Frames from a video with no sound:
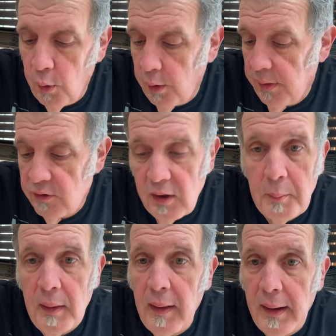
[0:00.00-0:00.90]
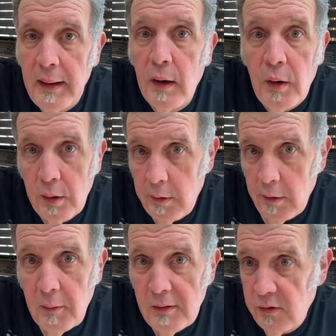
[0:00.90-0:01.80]
or the Jambalaya
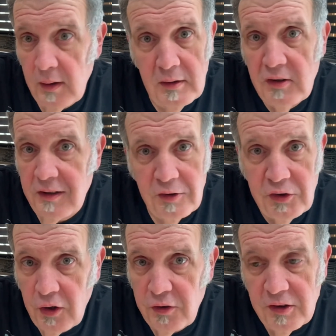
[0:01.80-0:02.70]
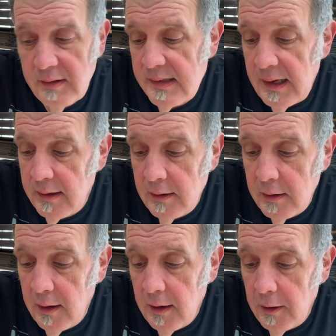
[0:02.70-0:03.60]
Ochre, which I just showed you a second
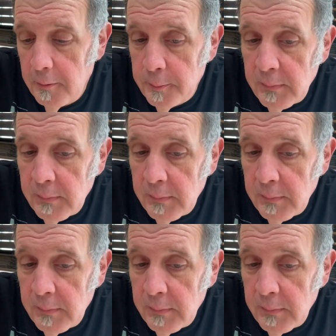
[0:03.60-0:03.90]
ago.